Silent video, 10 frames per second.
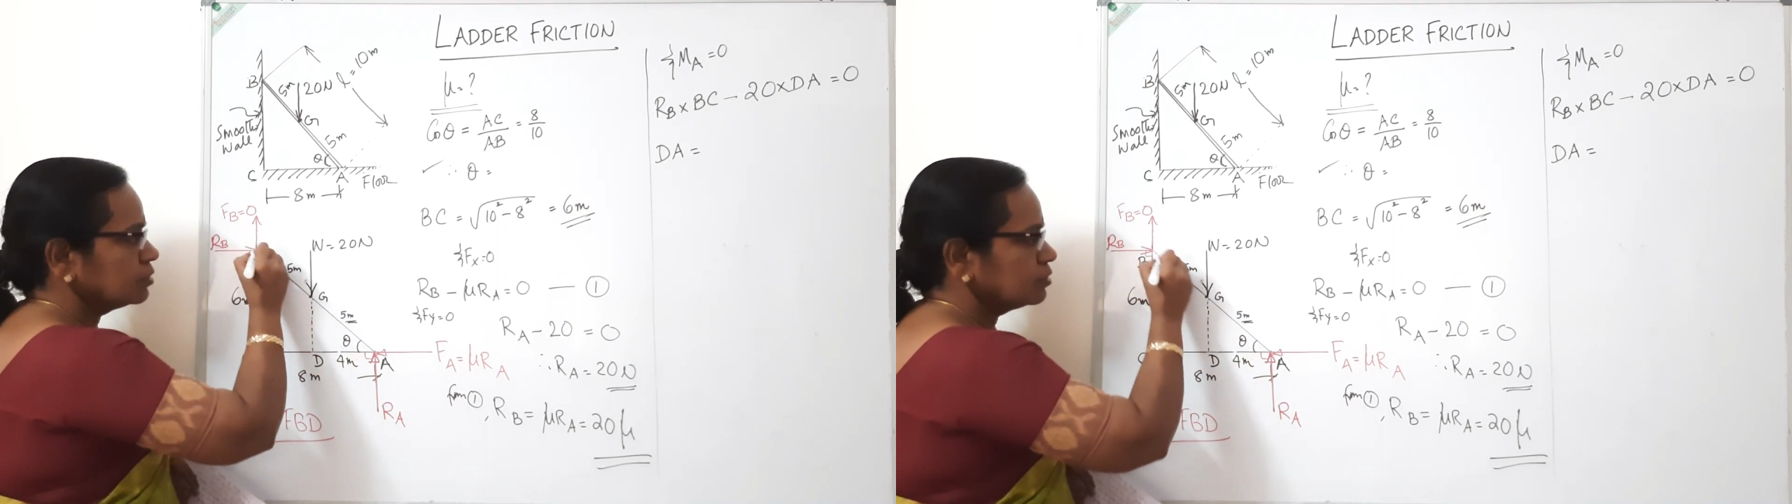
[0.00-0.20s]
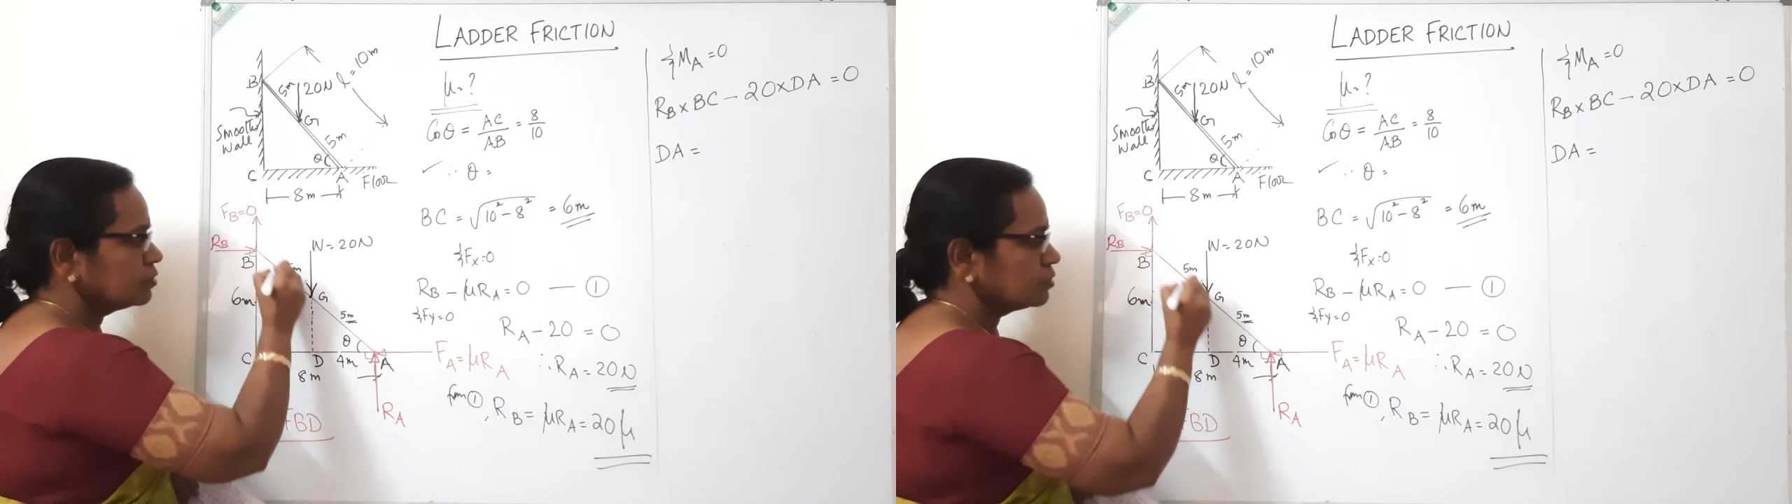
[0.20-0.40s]

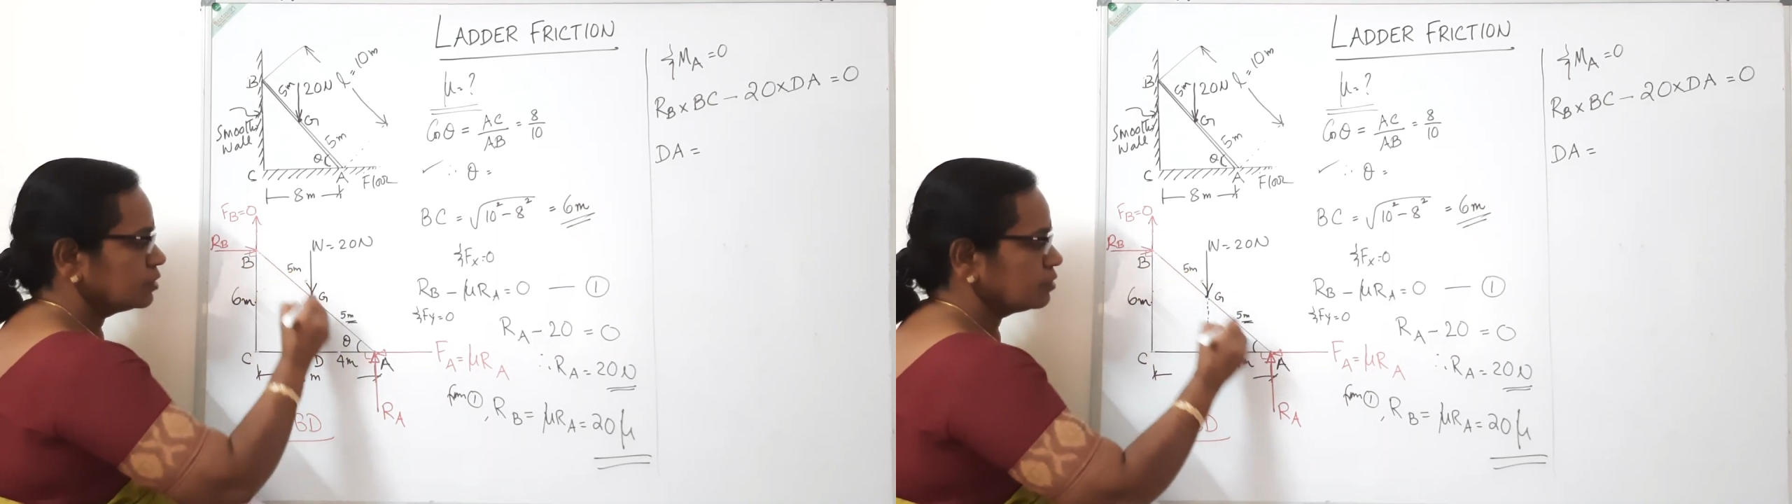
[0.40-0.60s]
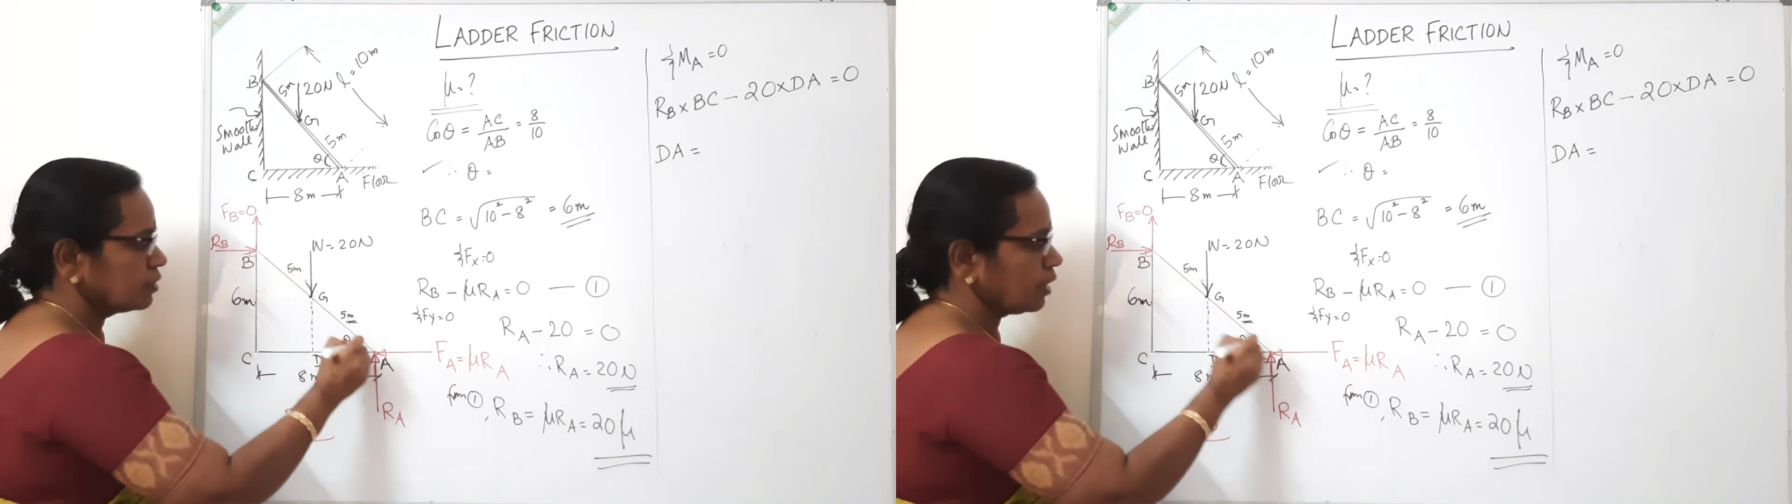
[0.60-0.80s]
this
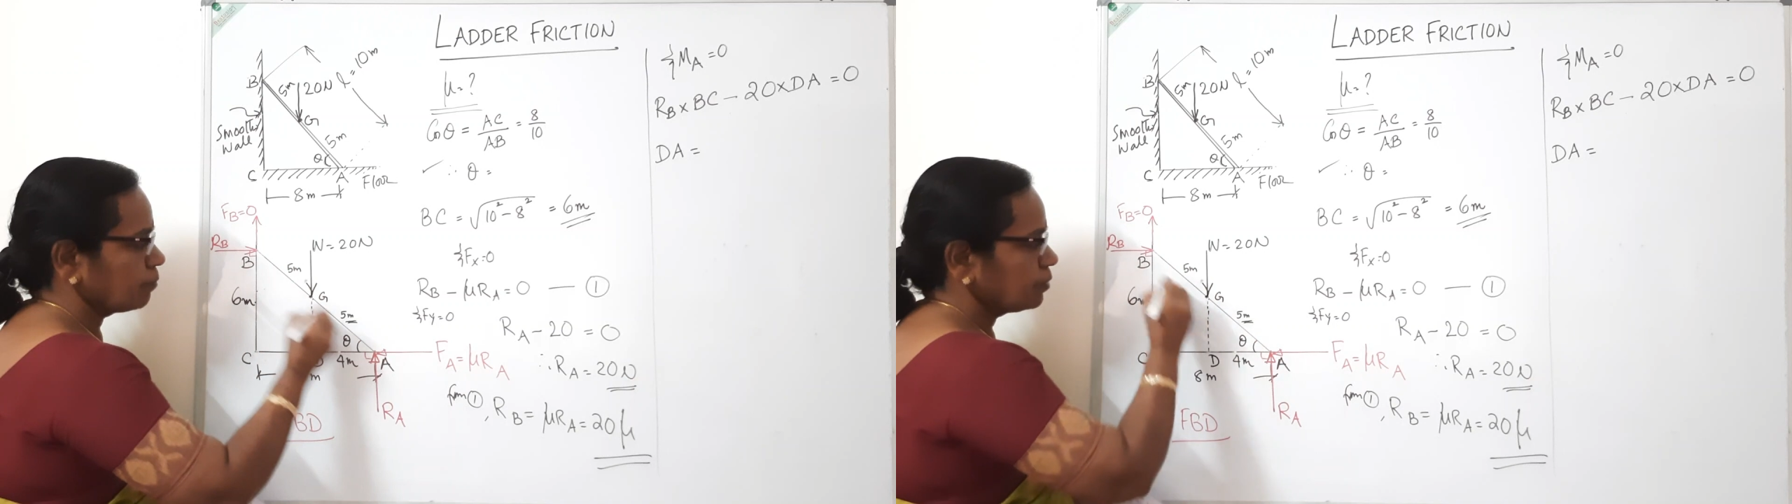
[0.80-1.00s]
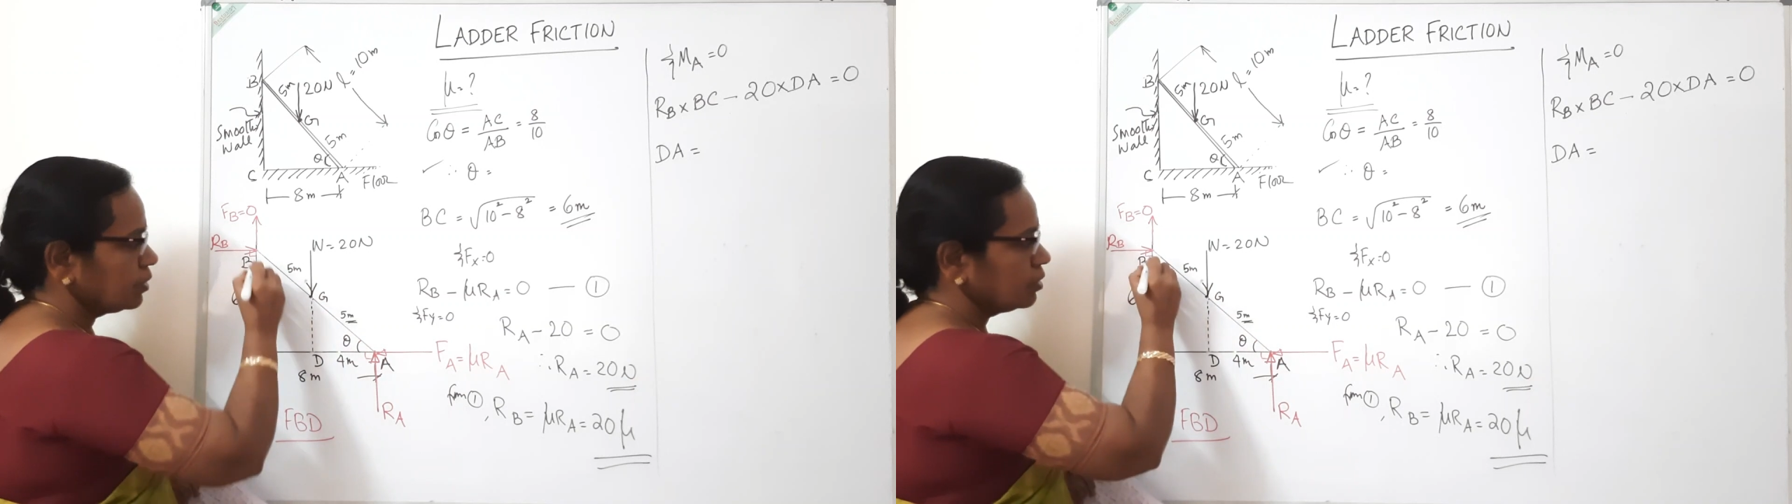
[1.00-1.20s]
is
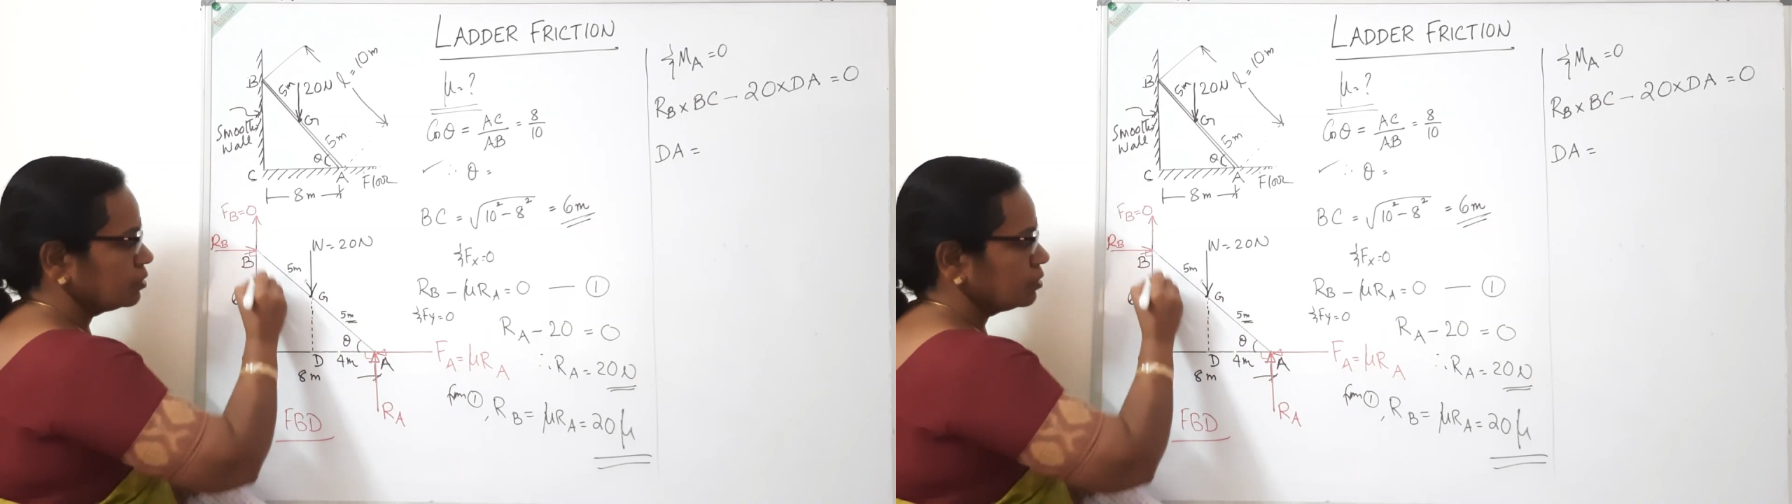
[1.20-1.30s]
a